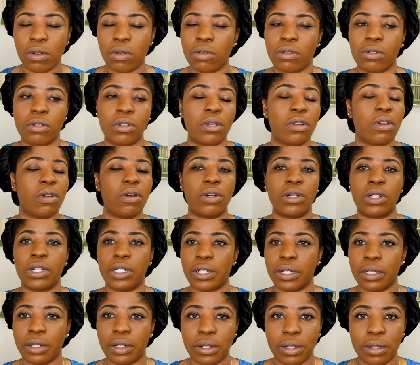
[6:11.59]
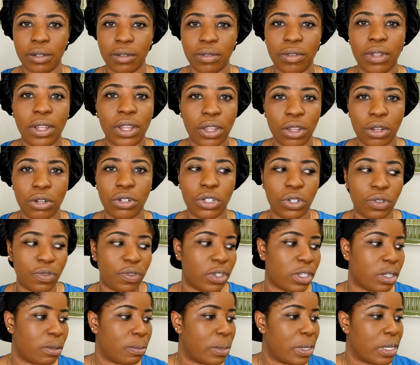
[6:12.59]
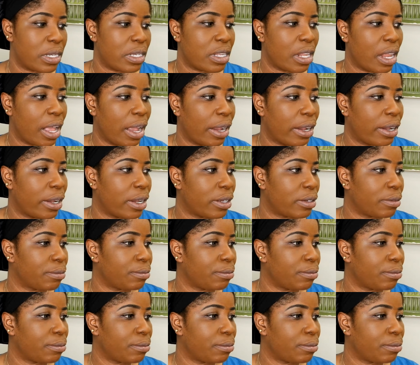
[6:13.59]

Oh, good Lord. Thank you, Juvia's Place. Like,